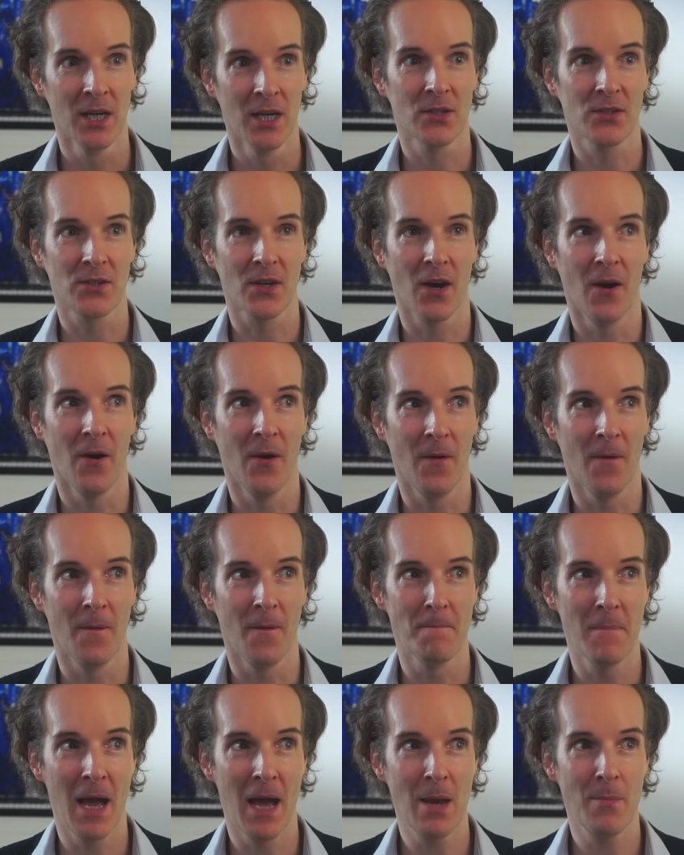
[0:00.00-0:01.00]
So
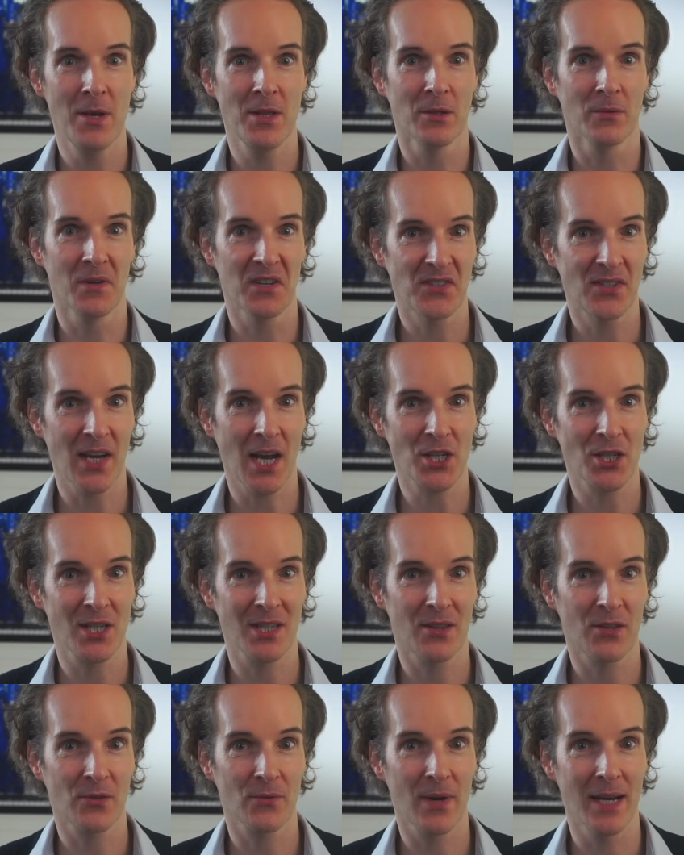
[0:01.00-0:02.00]
maybe the
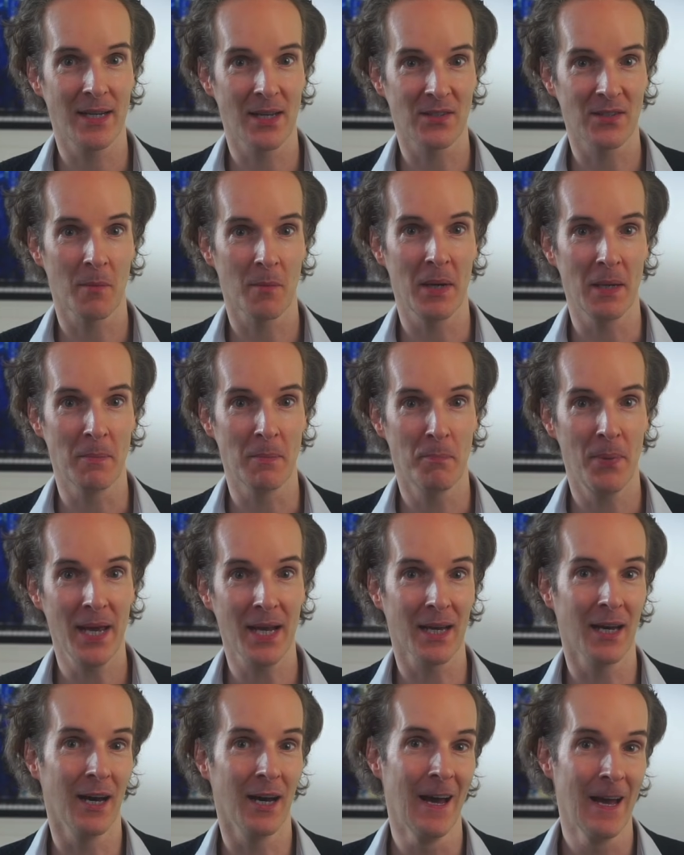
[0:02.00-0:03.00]
recession threat is a bit
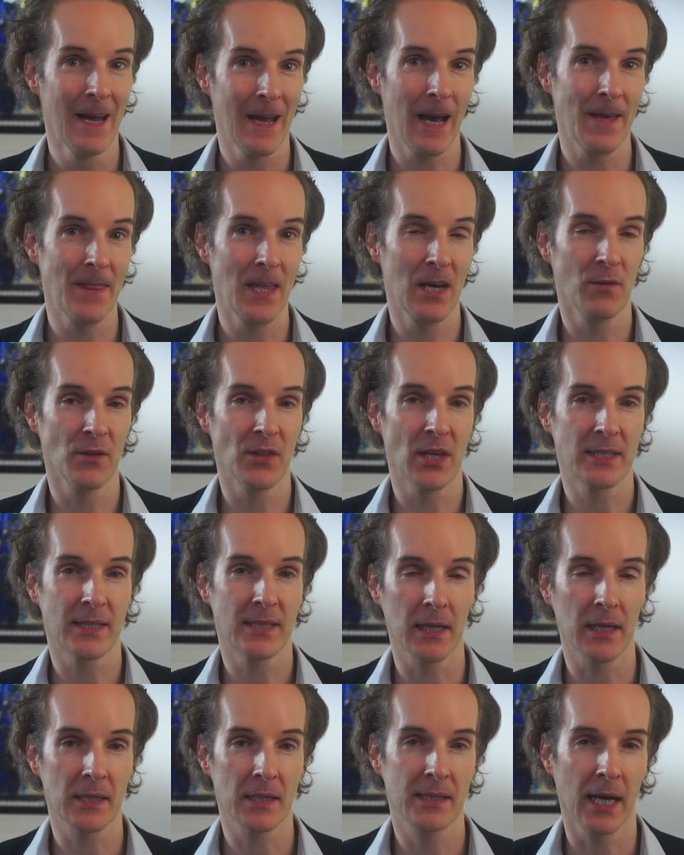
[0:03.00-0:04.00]
bigger, and therefore they
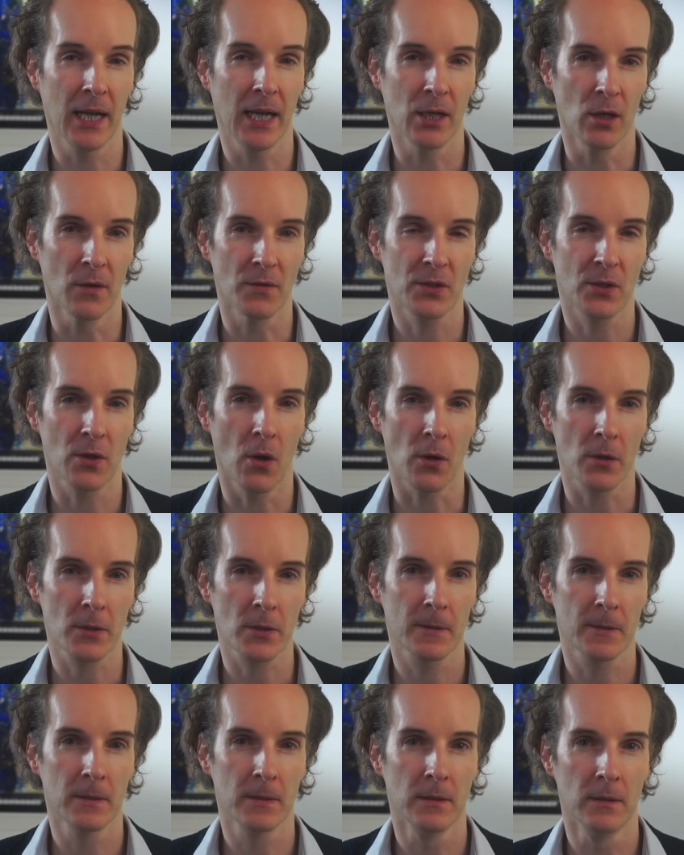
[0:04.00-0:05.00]
started selling off
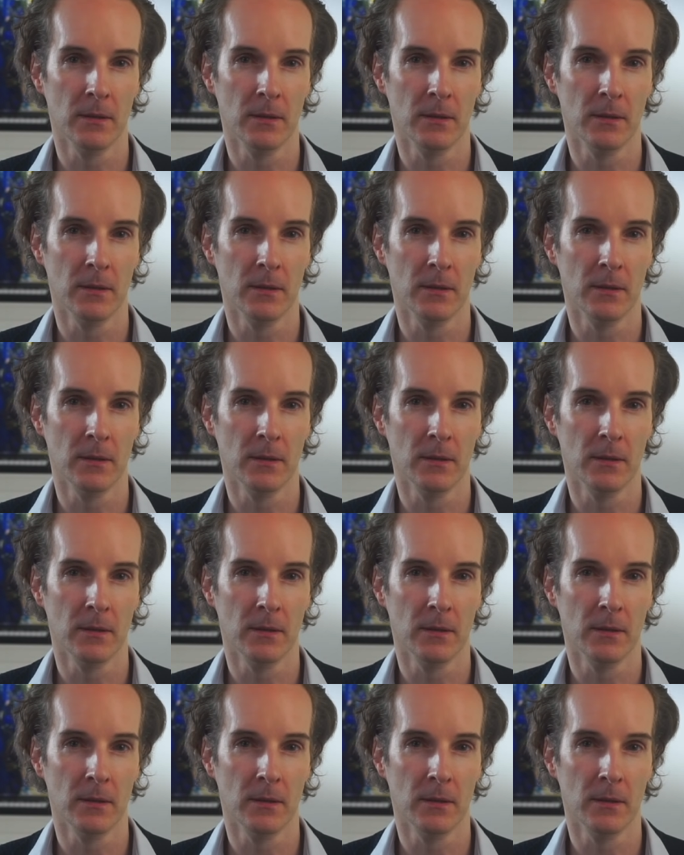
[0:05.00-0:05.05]
stocks.